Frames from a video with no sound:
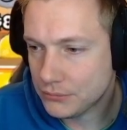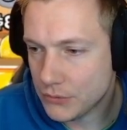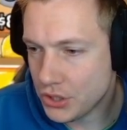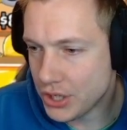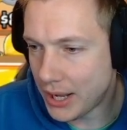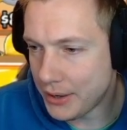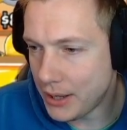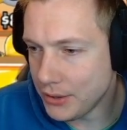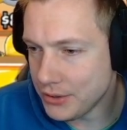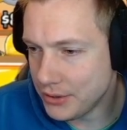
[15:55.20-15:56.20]
Shout
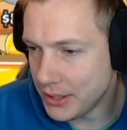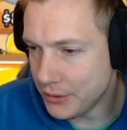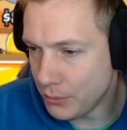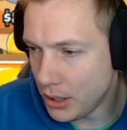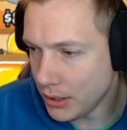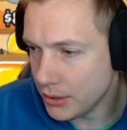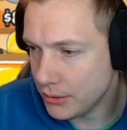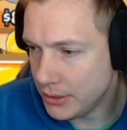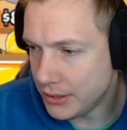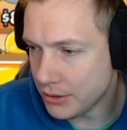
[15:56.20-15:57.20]
out. Did it work?
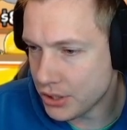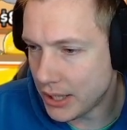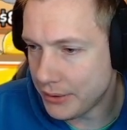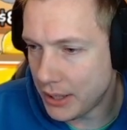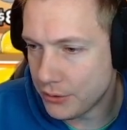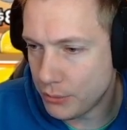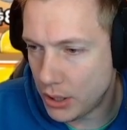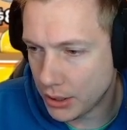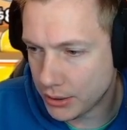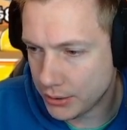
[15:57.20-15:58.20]
Did your shout out
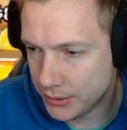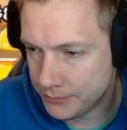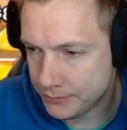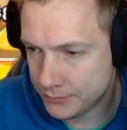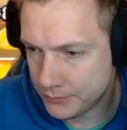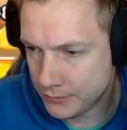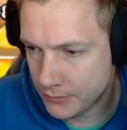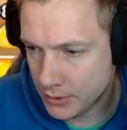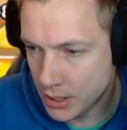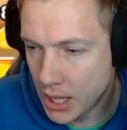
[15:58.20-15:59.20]
work?
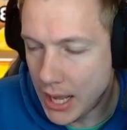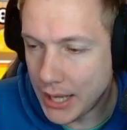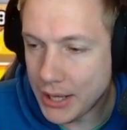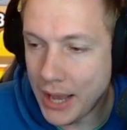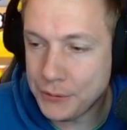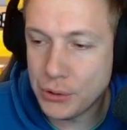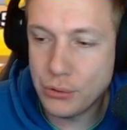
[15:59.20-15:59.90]
You have to do